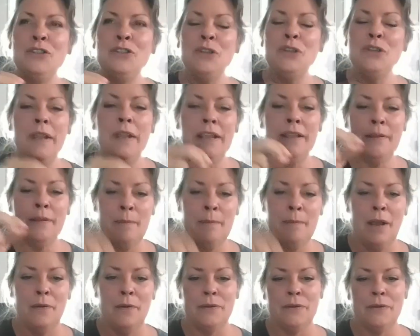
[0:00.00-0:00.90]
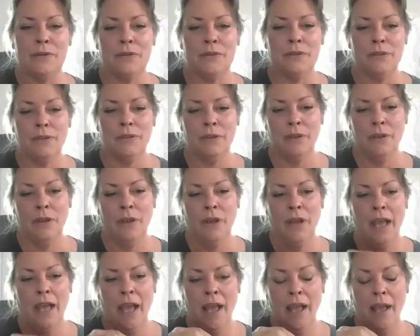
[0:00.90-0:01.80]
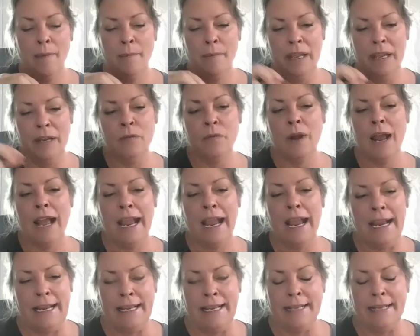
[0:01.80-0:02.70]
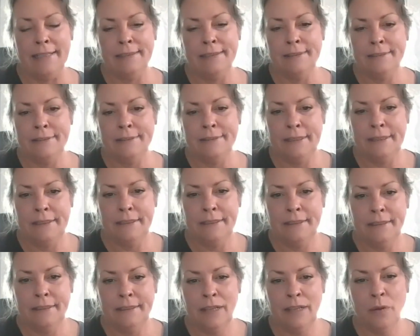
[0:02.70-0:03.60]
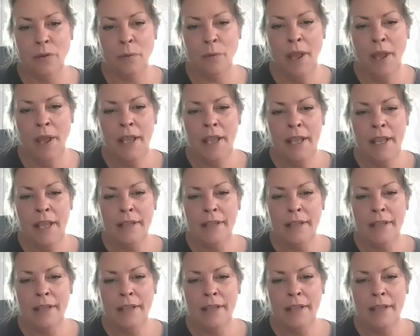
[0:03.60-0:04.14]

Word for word: enjoy the most um in writing? Like what